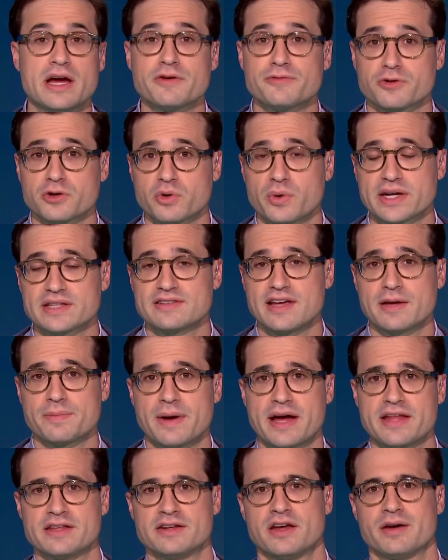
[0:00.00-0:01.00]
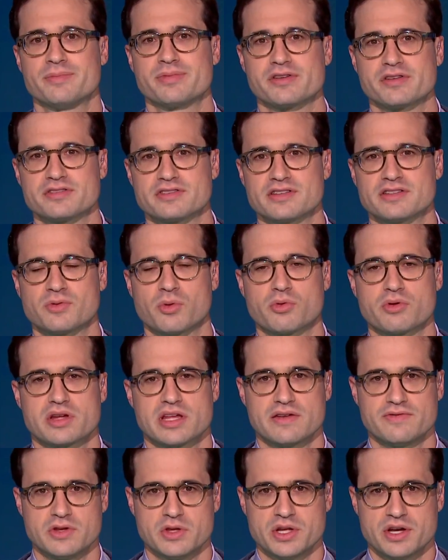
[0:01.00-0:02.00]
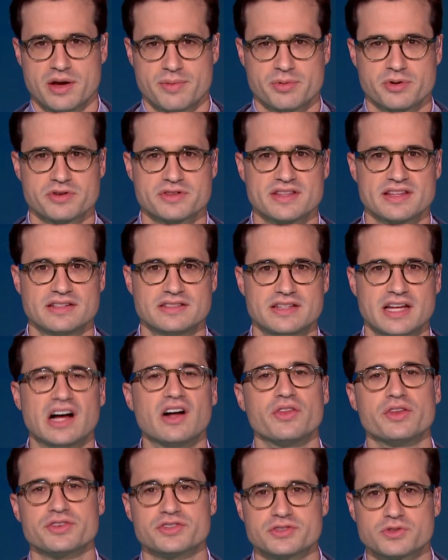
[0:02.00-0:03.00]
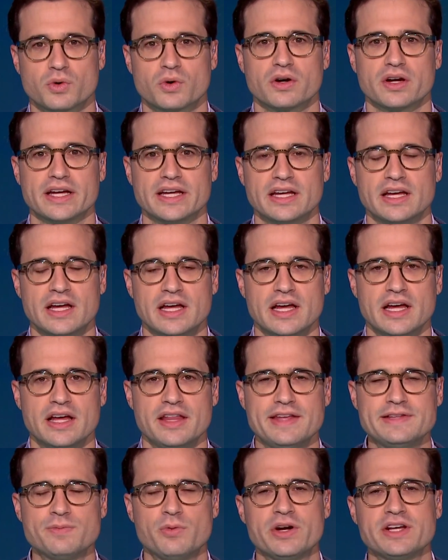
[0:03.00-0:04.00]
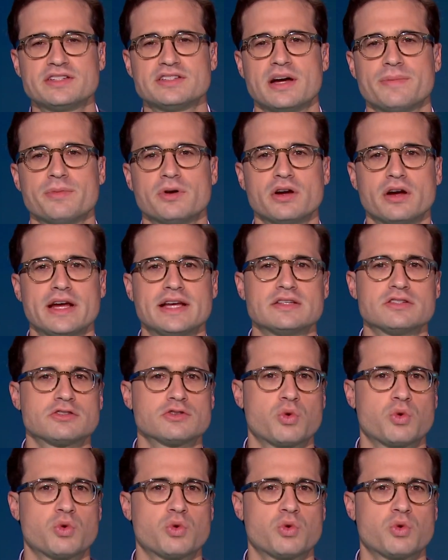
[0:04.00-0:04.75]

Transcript: now for Quick Take by the Numbers. It's where we give you the numbers that tell the story. This morning's number is